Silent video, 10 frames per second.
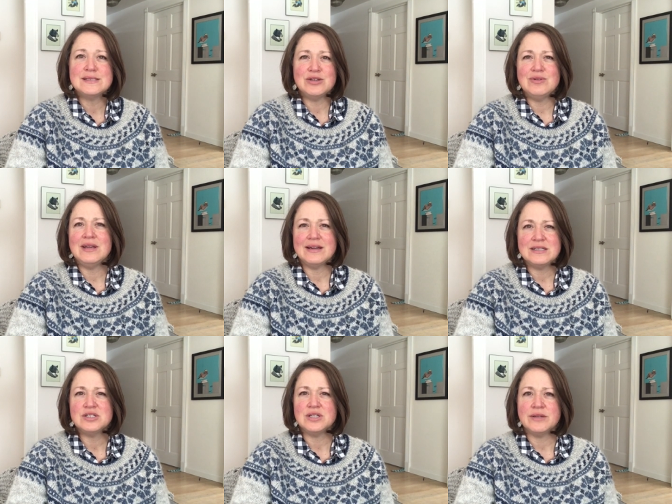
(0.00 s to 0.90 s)
unique
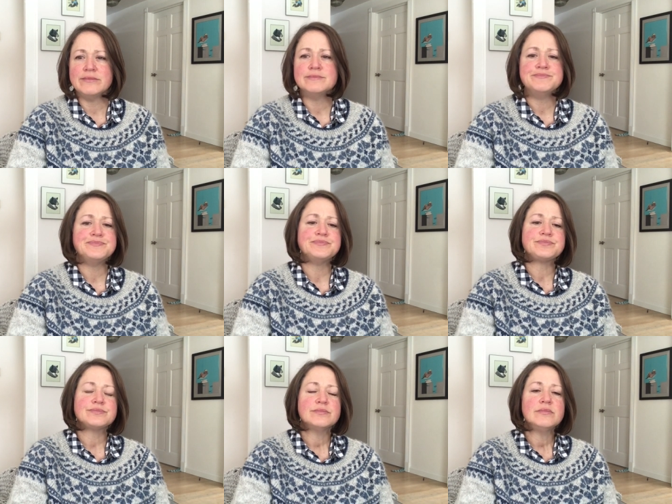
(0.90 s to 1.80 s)
addition.
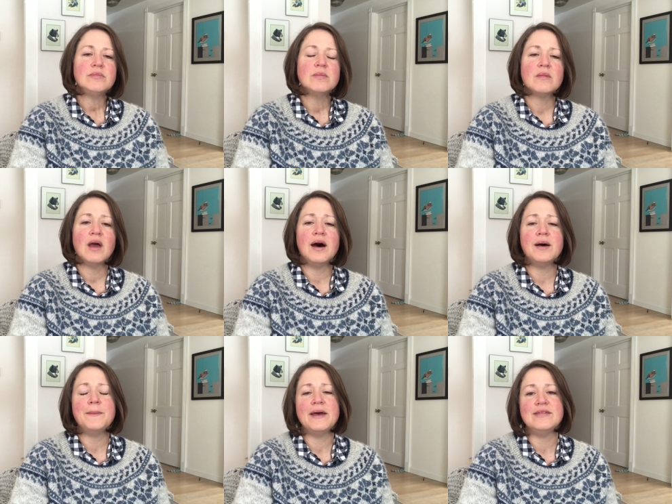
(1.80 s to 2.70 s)

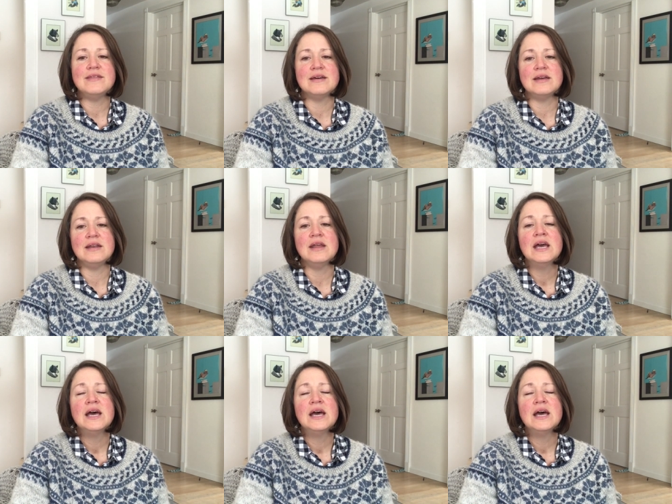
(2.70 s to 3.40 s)
And then,